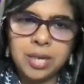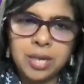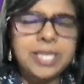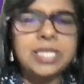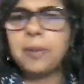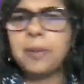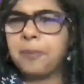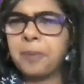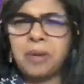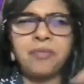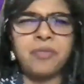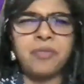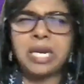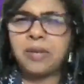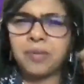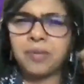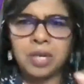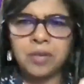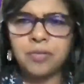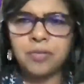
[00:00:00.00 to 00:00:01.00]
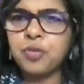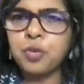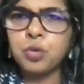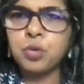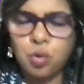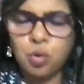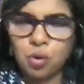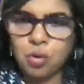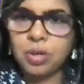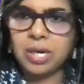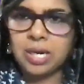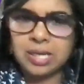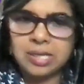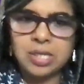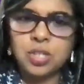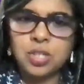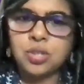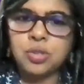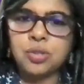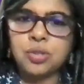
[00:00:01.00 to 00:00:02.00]
except by very, very few
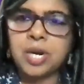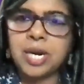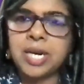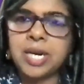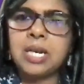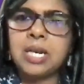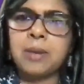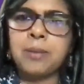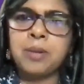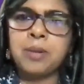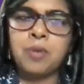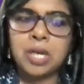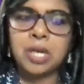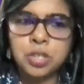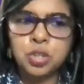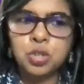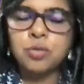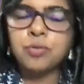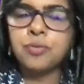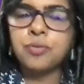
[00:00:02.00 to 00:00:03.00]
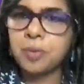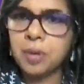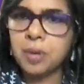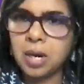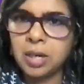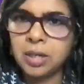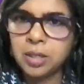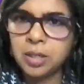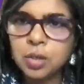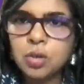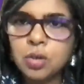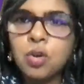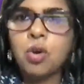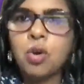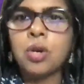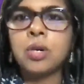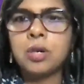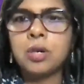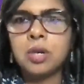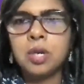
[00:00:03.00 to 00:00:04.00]
organizations, right? I mean, once you've
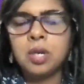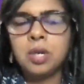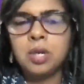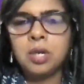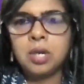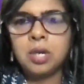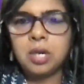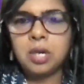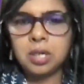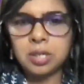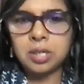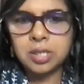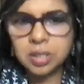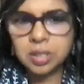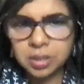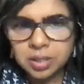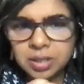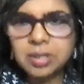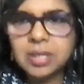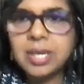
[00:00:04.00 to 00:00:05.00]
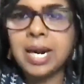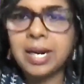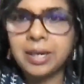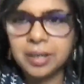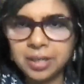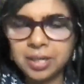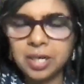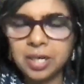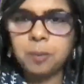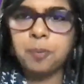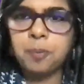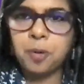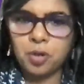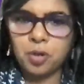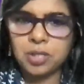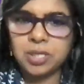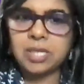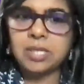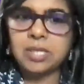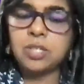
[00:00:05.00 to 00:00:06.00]
undergone a certain candidate
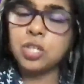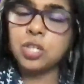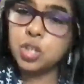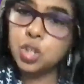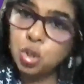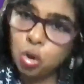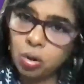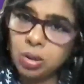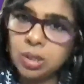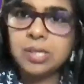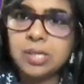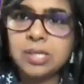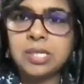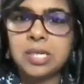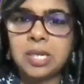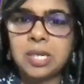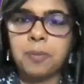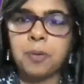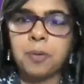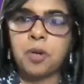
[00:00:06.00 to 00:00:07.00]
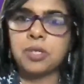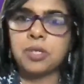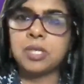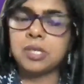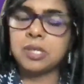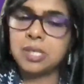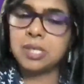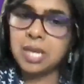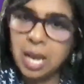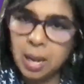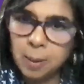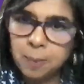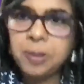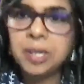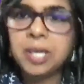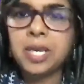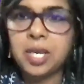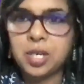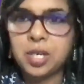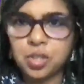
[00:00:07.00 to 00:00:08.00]
process, the shortlisting process, the
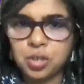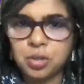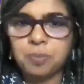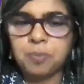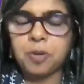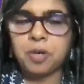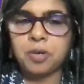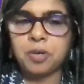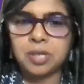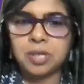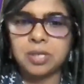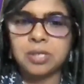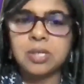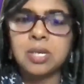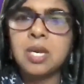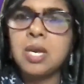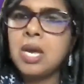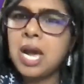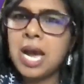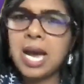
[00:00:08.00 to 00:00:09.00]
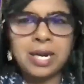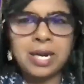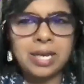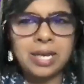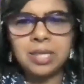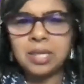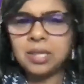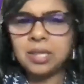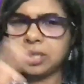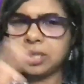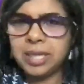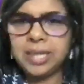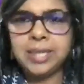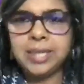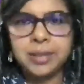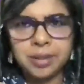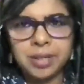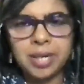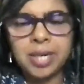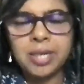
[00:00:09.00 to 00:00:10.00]
application process, and I think the
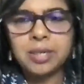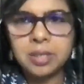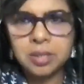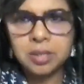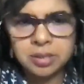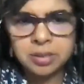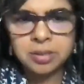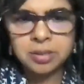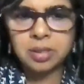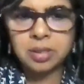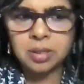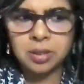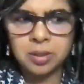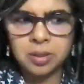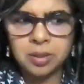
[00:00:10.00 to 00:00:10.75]
internet is